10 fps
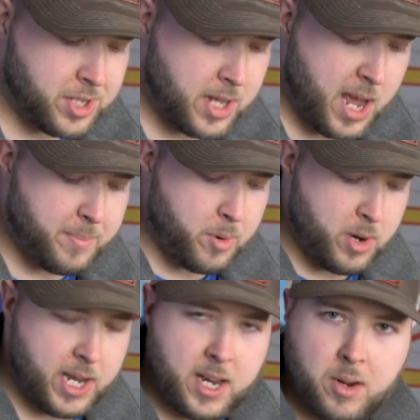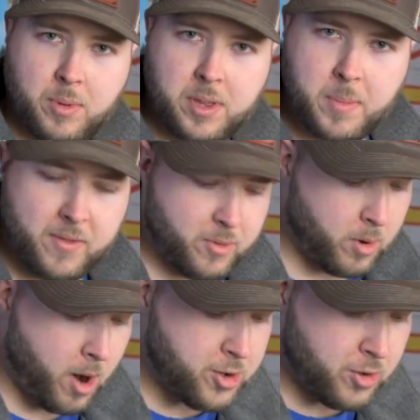to that point here with my
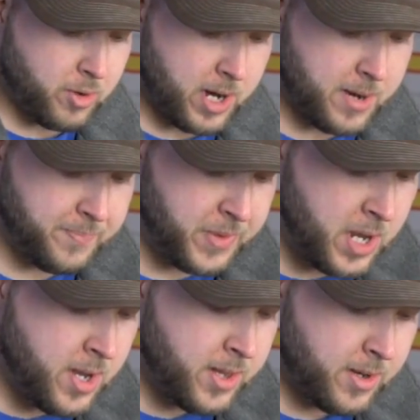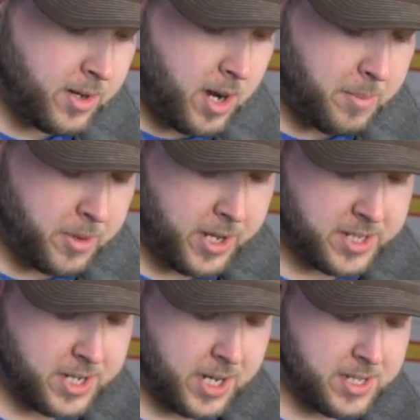400 grit, there are a couple
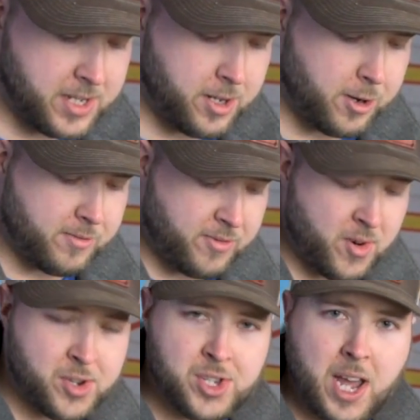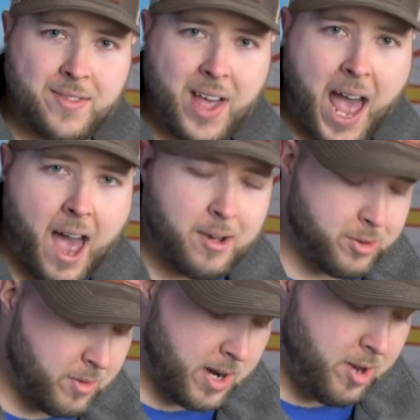things to consider. First off, how
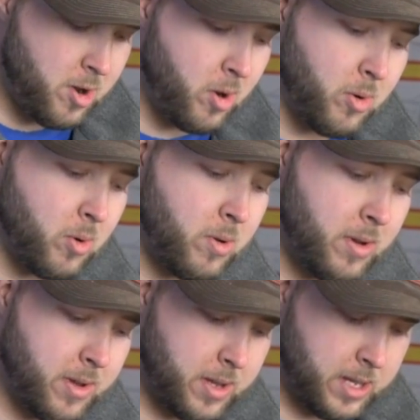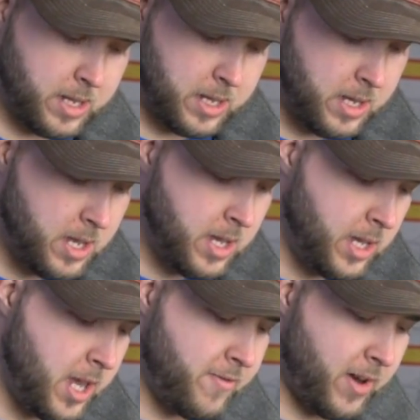do I know
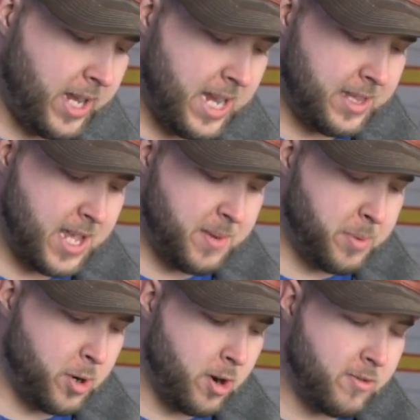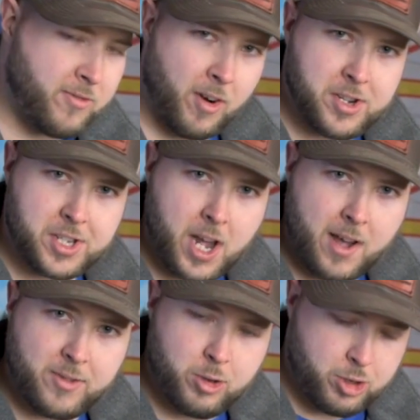if I get that burr? First
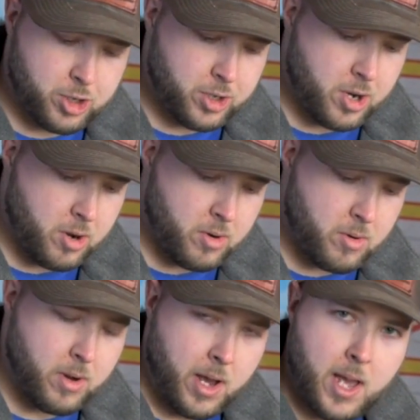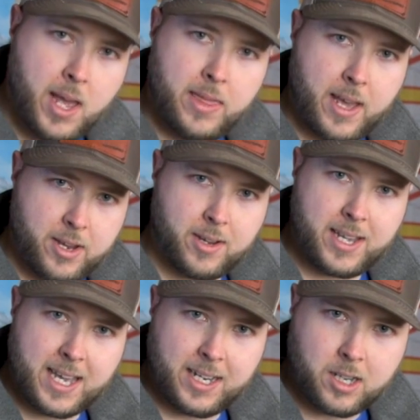off, you should know that you're
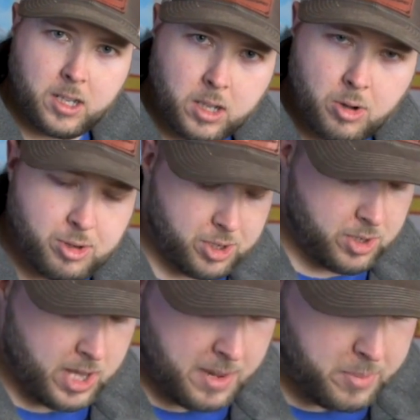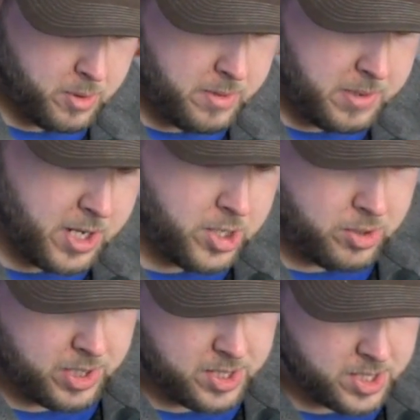getting close to that point because you
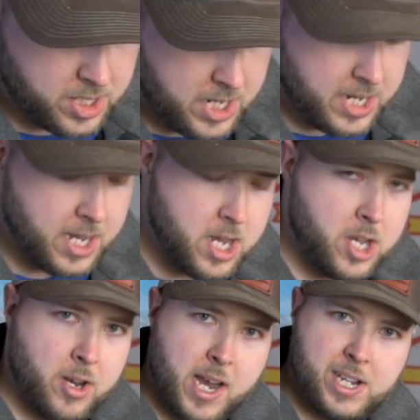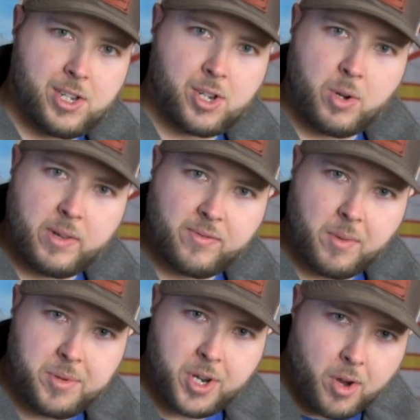can see your edge is going
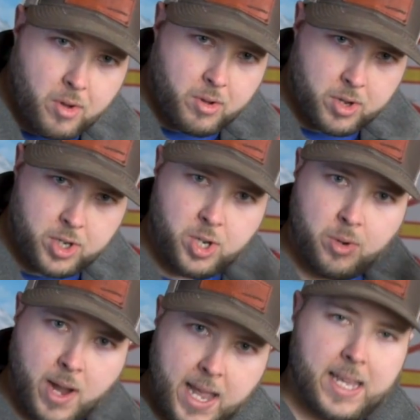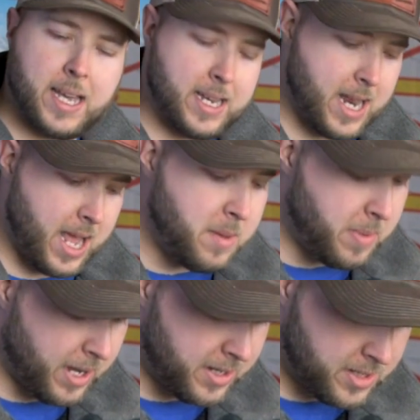from dull to an
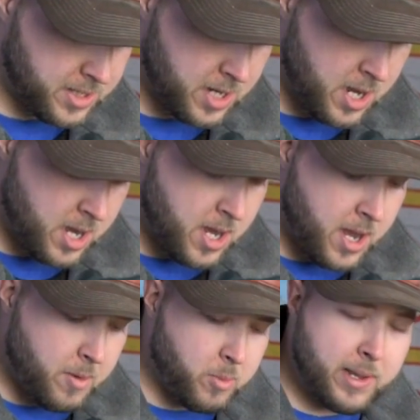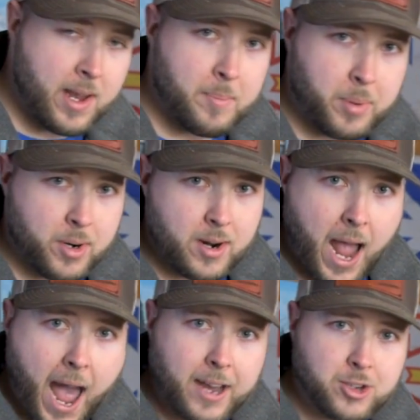apex. When a burr
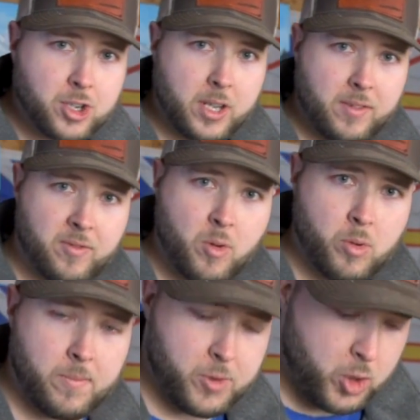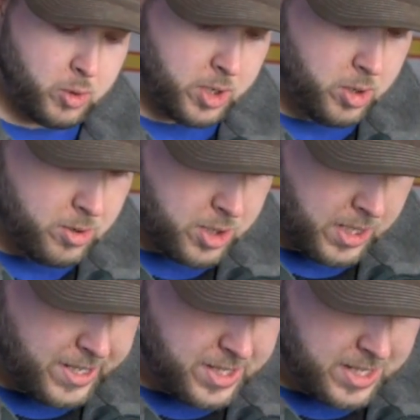actually forms, you can
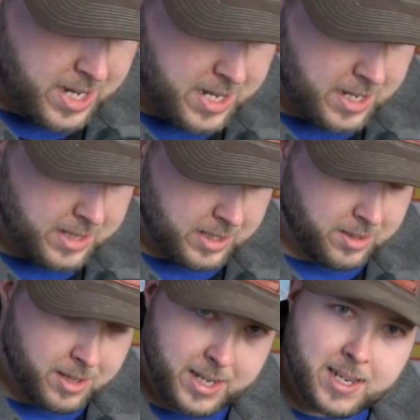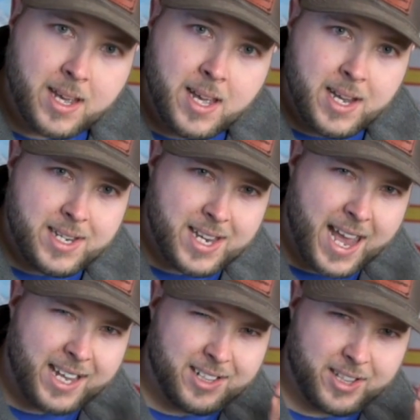usually see it in the light
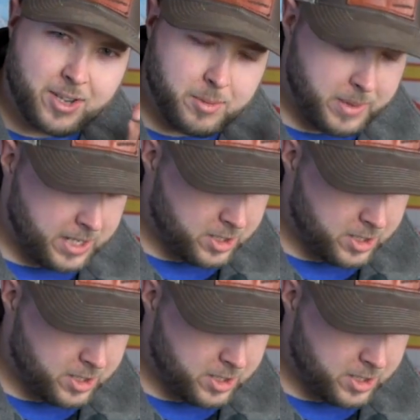dangling. There will be a